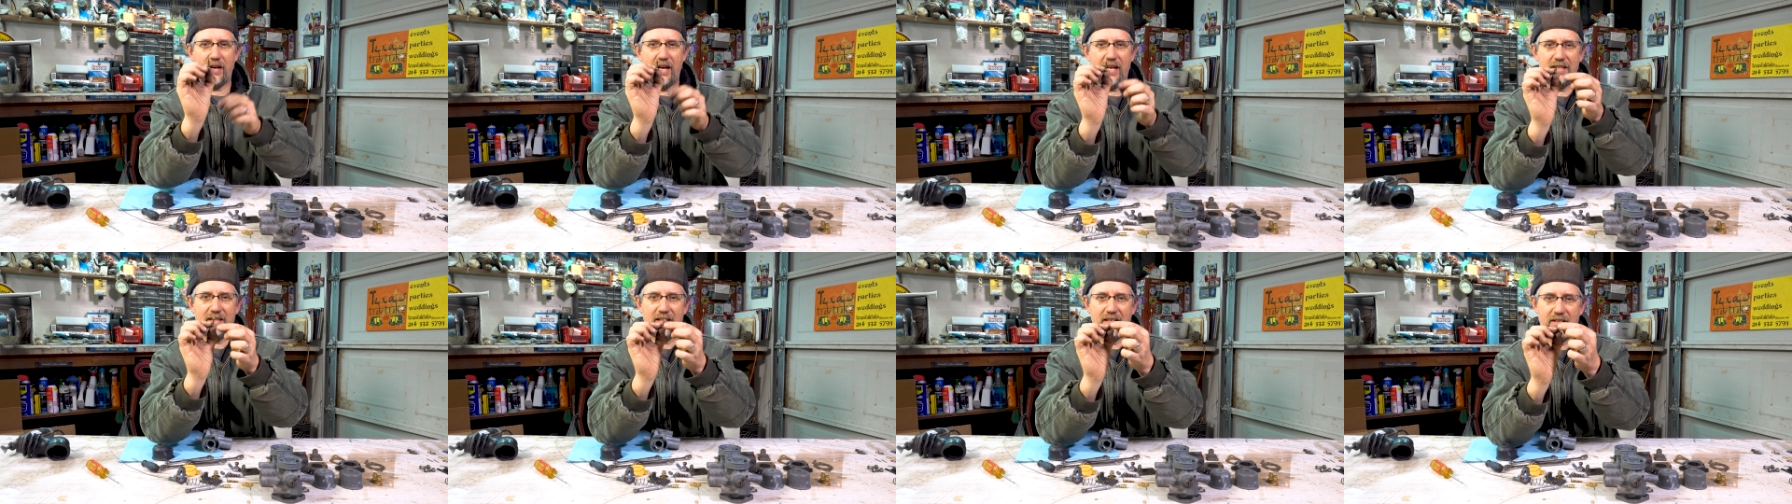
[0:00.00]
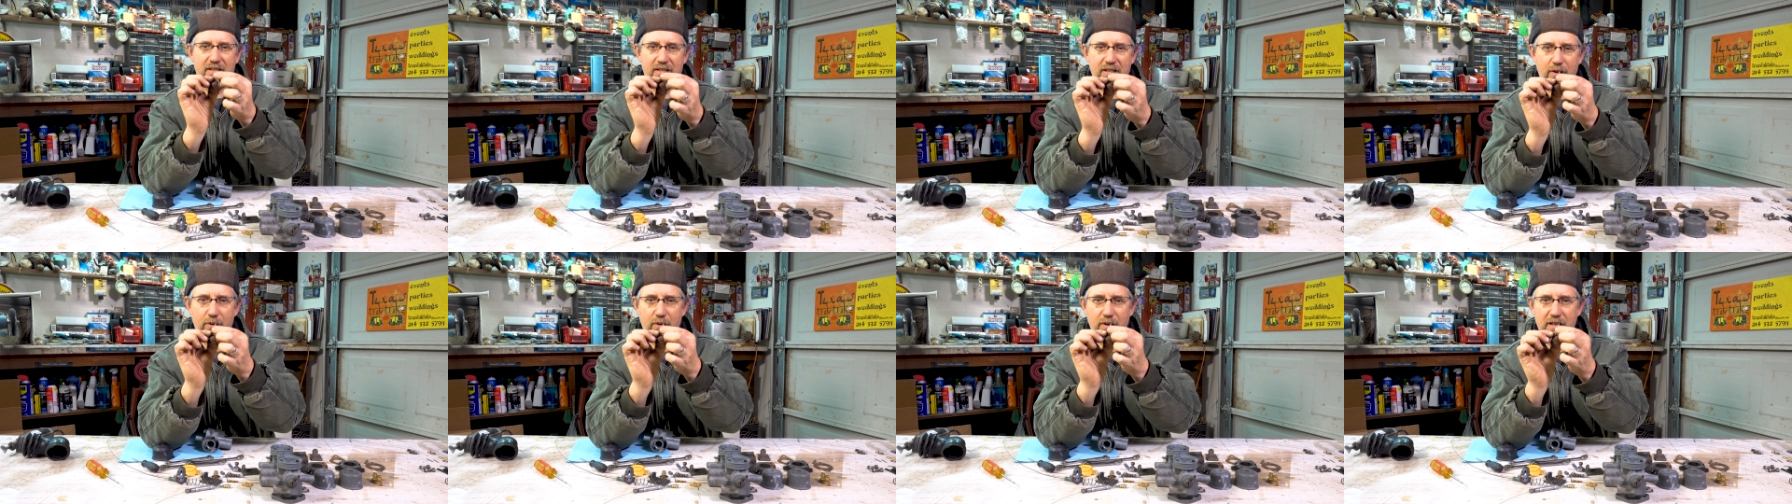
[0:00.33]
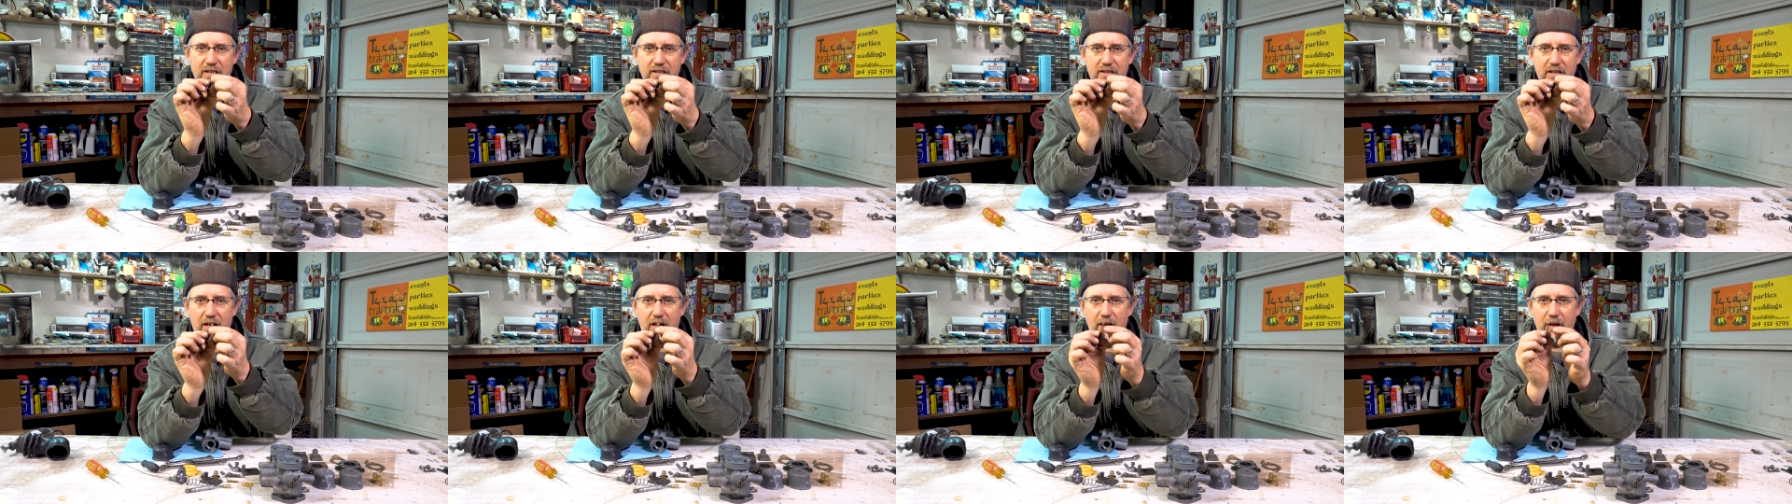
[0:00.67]
has a
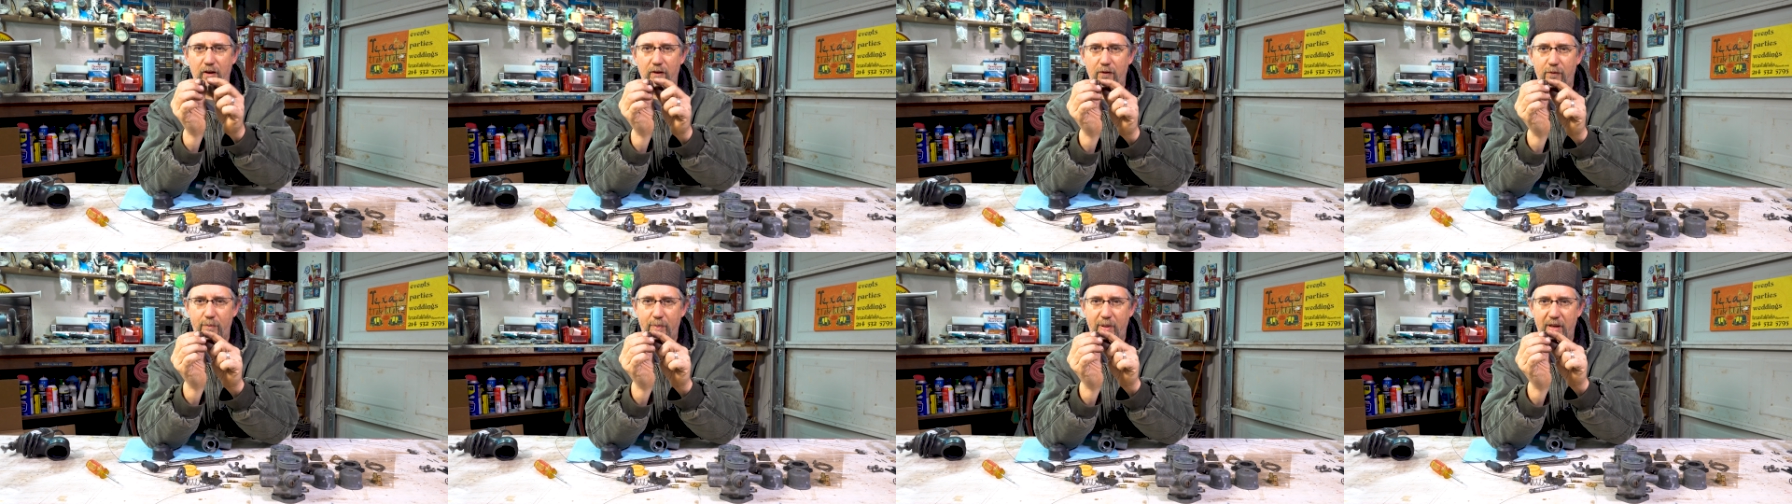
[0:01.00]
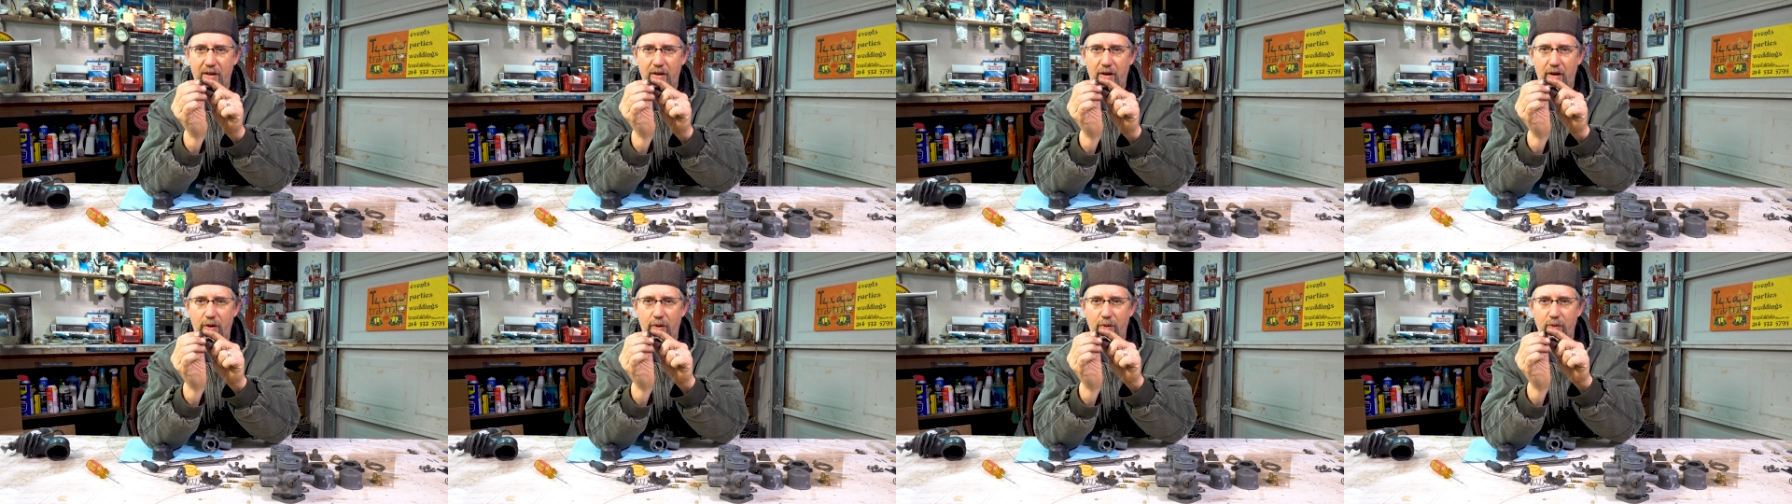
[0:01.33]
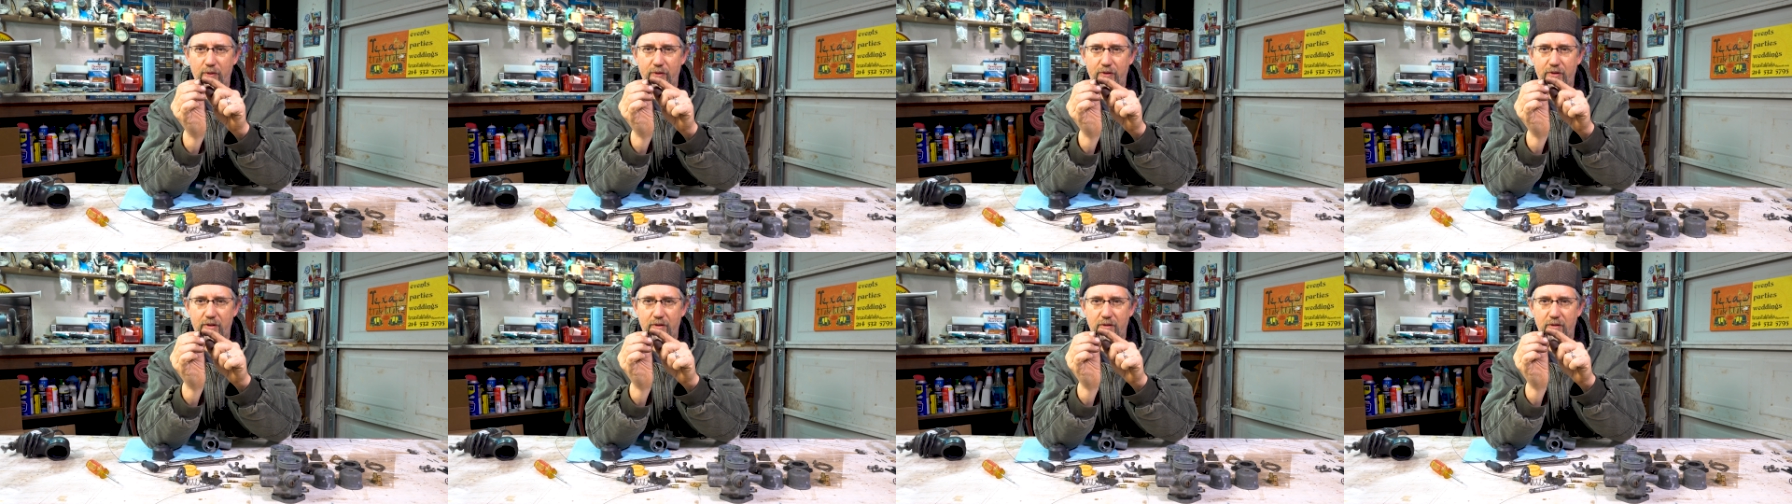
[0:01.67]
series of pinholes.